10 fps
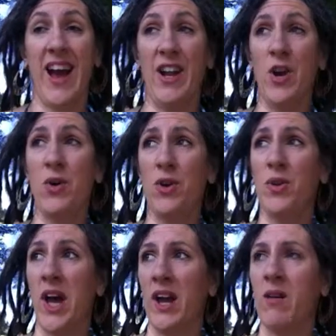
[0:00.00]
I know
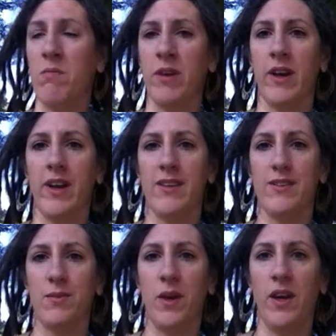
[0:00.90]
you get it,
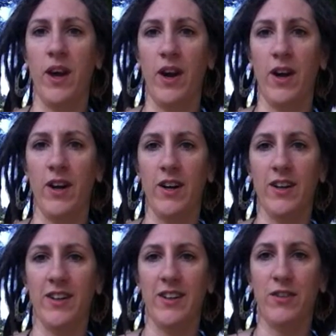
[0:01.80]
because we
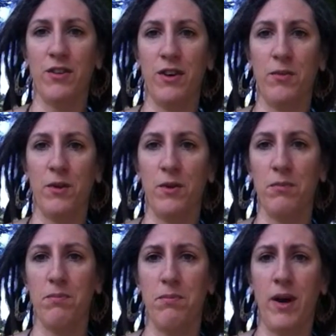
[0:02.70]
are
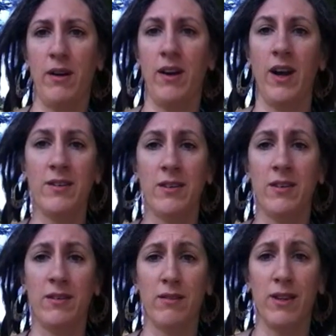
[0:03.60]
incredible
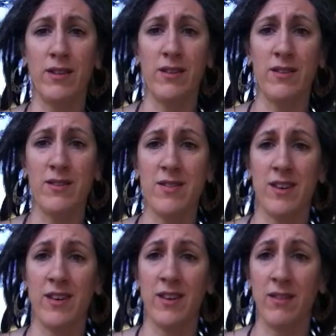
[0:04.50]
paradoxical creatures
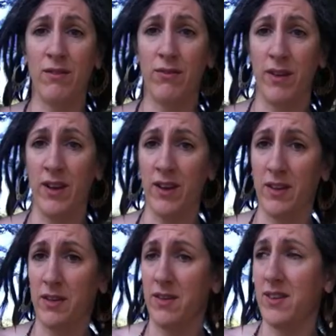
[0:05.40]
and can
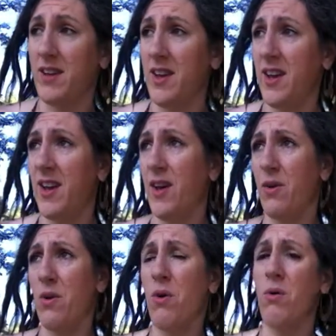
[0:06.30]
feel
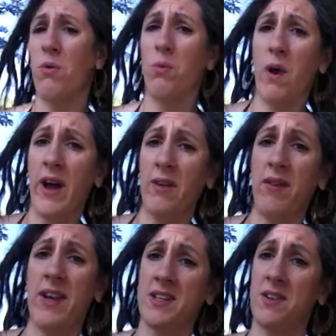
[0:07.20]
a whole
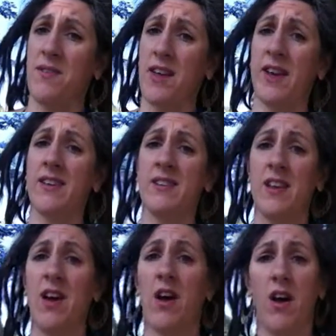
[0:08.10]
wide range of things
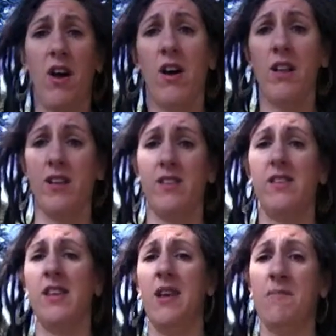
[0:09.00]
all at
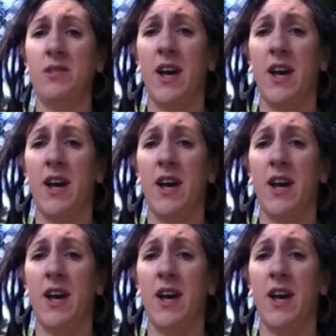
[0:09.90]
the same